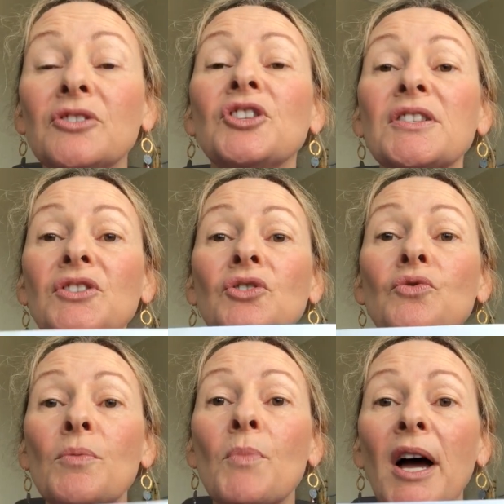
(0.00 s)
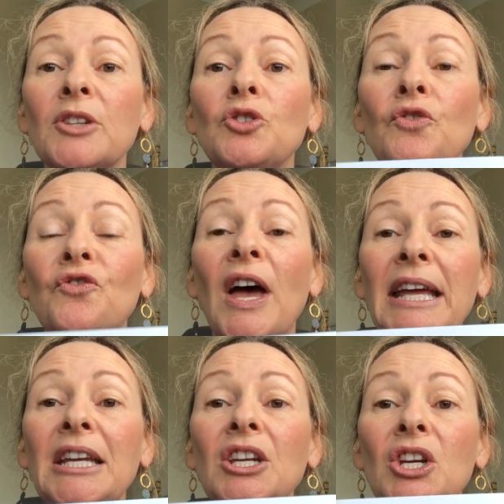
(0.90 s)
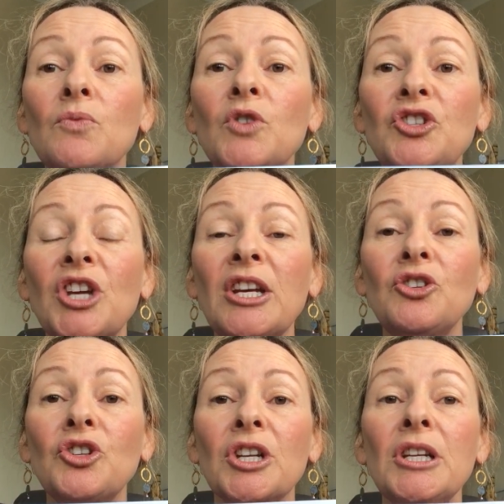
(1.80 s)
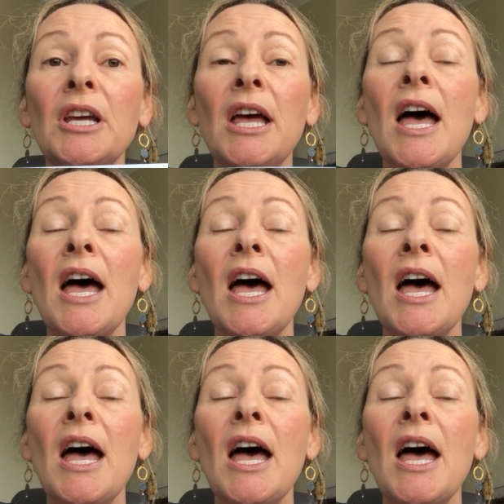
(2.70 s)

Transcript: Just to remind you, vaded in rejection